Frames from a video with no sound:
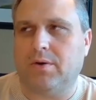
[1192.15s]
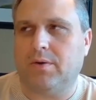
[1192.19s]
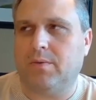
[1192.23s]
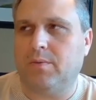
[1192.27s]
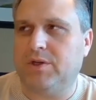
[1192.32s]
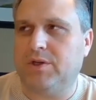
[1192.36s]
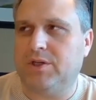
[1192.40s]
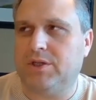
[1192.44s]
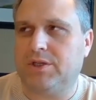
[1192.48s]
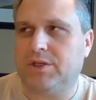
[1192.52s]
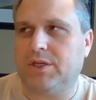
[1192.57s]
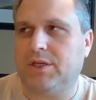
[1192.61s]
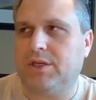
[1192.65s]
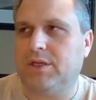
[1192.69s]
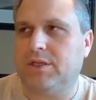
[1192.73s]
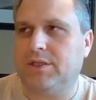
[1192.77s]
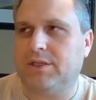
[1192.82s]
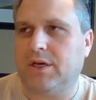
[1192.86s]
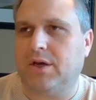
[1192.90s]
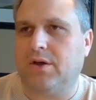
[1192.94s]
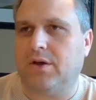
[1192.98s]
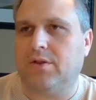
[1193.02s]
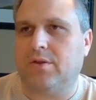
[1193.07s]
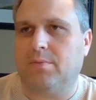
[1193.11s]
And we just need
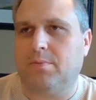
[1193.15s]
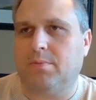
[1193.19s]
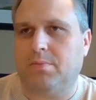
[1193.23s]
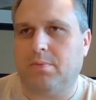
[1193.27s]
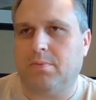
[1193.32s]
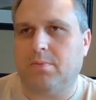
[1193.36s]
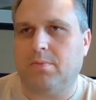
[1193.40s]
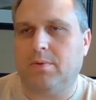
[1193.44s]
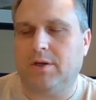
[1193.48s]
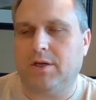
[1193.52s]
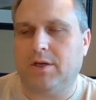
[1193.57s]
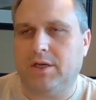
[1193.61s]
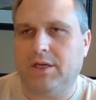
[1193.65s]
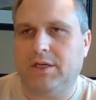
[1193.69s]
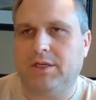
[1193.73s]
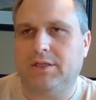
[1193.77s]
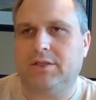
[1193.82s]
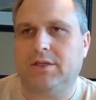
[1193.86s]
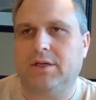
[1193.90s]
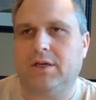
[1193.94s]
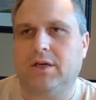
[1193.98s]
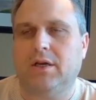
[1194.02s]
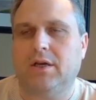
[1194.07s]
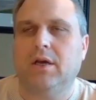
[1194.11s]

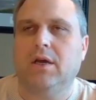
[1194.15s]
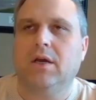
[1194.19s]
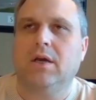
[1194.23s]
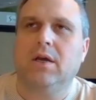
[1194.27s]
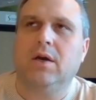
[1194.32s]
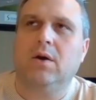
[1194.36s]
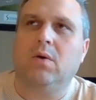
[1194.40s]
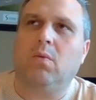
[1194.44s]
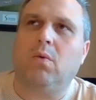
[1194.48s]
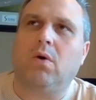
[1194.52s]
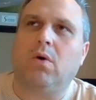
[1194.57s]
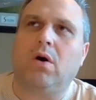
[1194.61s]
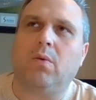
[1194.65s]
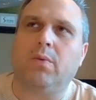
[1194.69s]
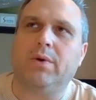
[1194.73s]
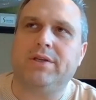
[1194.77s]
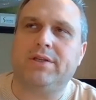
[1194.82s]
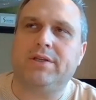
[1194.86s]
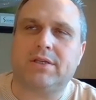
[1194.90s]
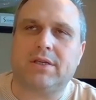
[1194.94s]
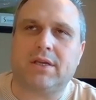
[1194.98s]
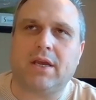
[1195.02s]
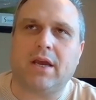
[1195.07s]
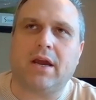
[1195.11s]
to we
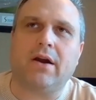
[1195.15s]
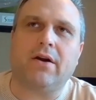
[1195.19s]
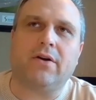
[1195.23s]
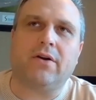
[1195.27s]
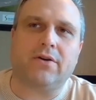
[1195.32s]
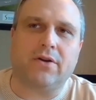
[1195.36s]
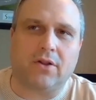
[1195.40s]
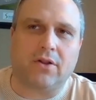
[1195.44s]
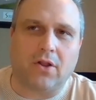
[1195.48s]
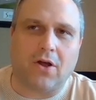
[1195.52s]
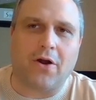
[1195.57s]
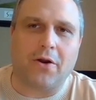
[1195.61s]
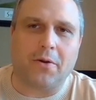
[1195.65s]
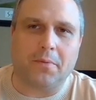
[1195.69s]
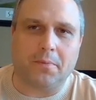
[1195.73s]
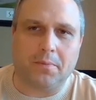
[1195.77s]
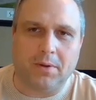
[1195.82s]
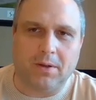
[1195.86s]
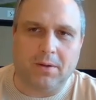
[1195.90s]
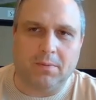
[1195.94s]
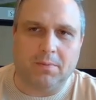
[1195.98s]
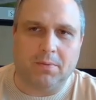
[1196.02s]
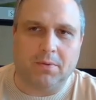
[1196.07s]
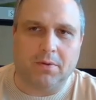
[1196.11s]
scared a lot of
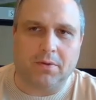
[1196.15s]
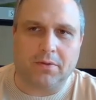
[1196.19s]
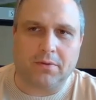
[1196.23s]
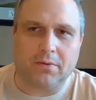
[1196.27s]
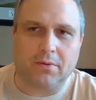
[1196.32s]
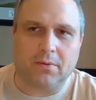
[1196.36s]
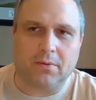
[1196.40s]
people through.